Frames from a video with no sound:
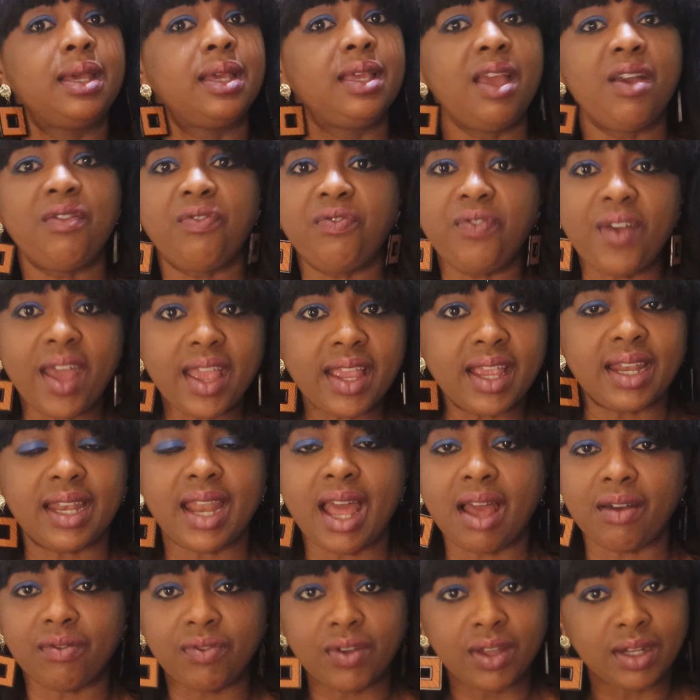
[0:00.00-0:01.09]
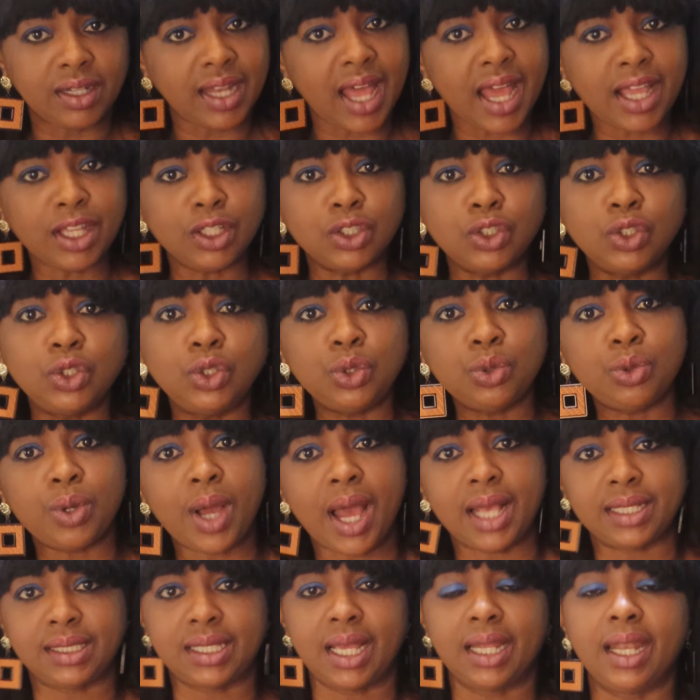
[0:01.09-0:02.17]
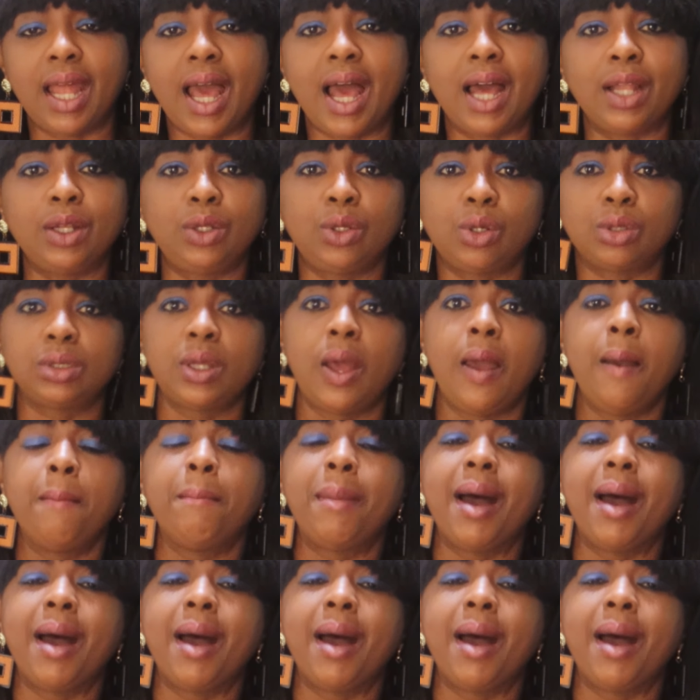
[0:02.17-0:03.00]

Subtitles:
yeah, fair enough, that is you as an adult.